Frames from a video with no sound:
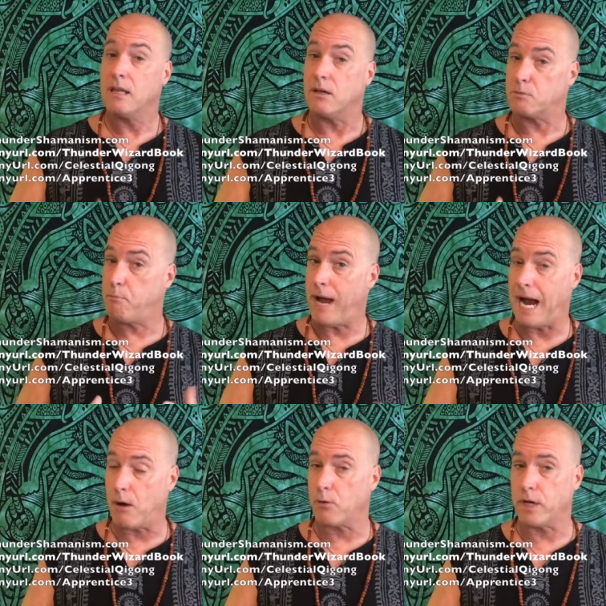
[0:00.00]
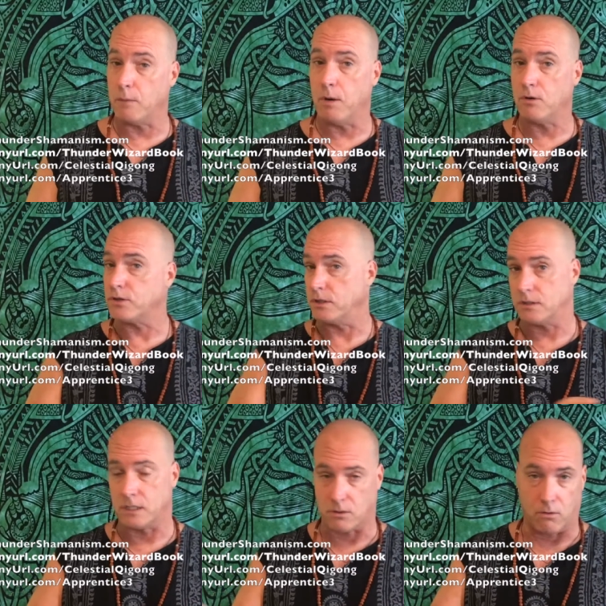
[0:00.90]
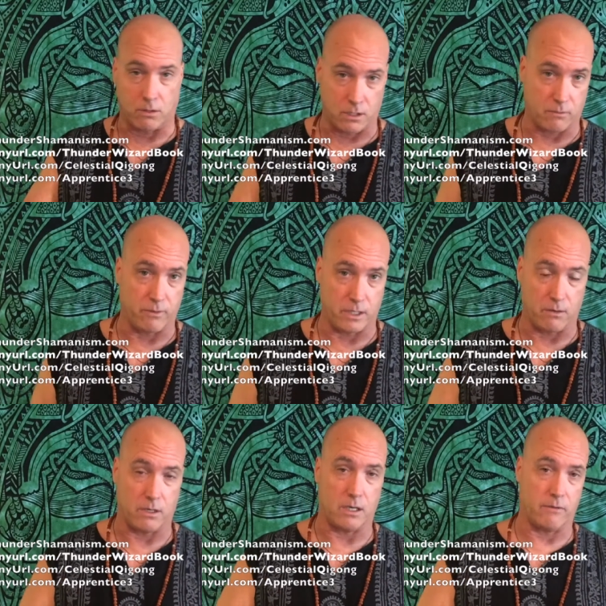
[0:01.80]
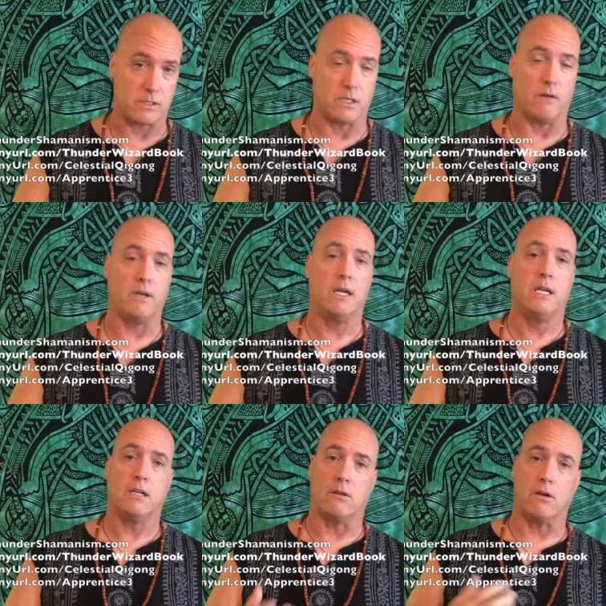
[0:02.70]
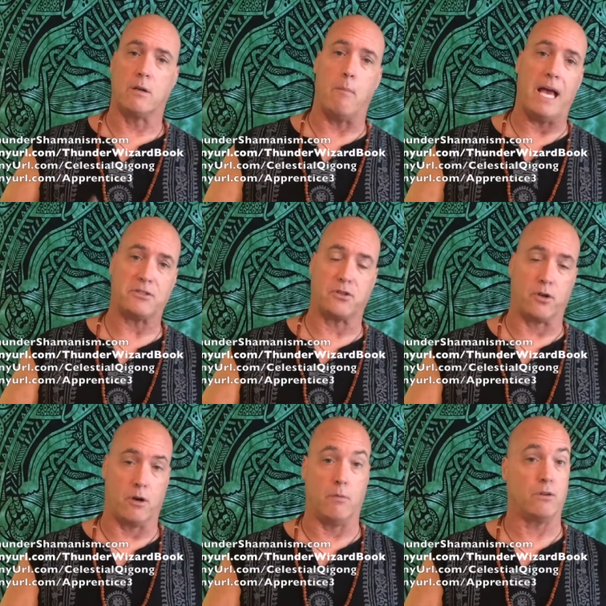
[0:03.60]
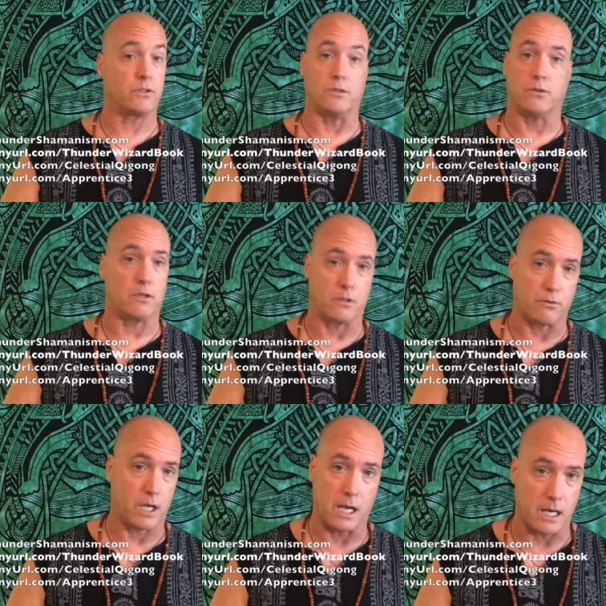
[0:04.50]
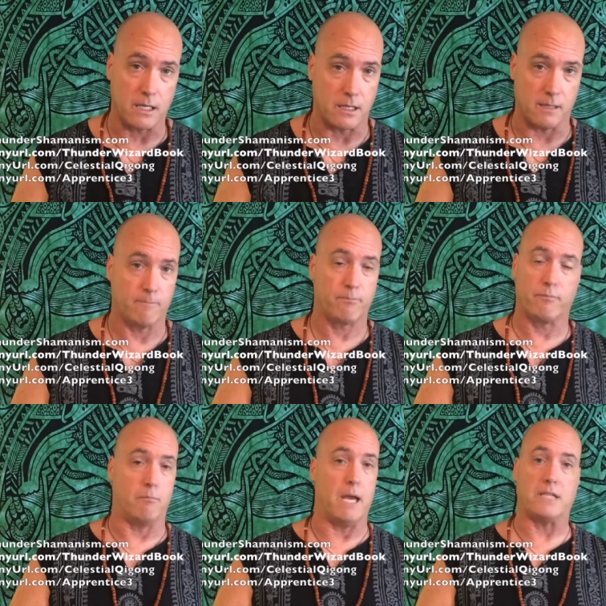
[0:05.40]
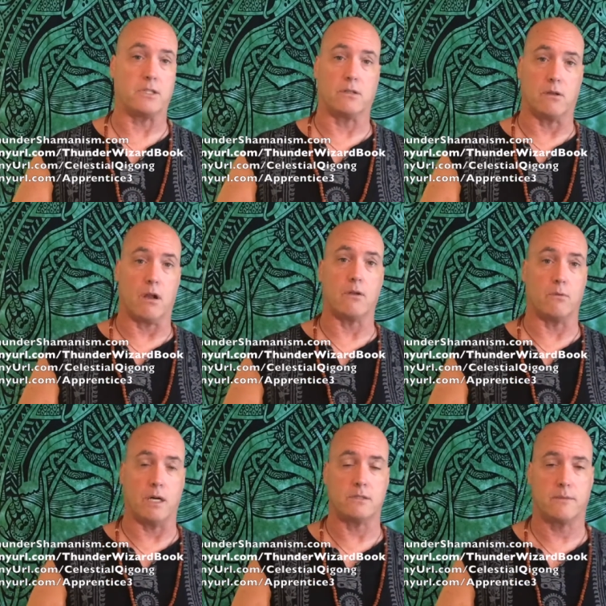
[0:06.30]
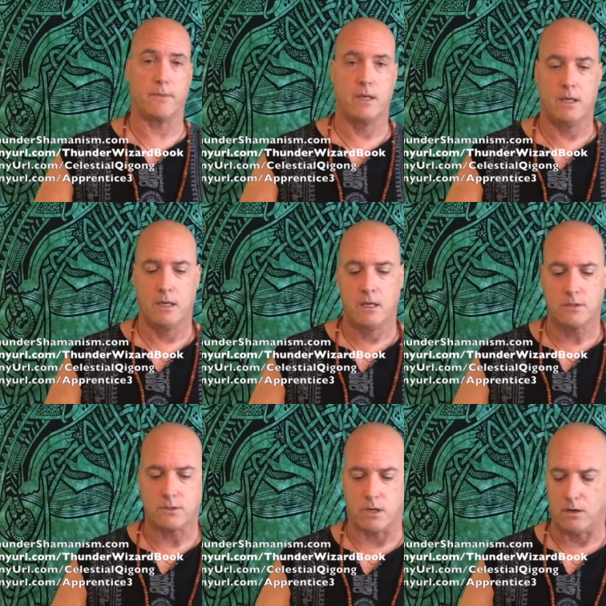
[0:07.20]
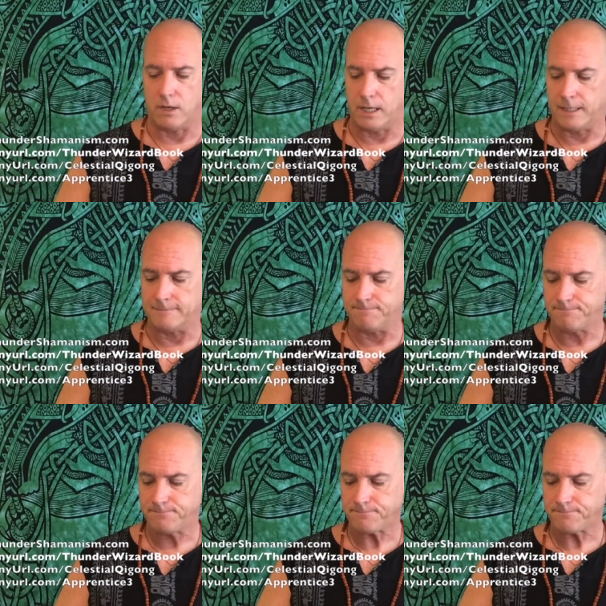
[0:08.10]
there's power in emotions. That's a whole other video in and of itself. You learn to master your emotions, you can create anything, magical or otherwise. So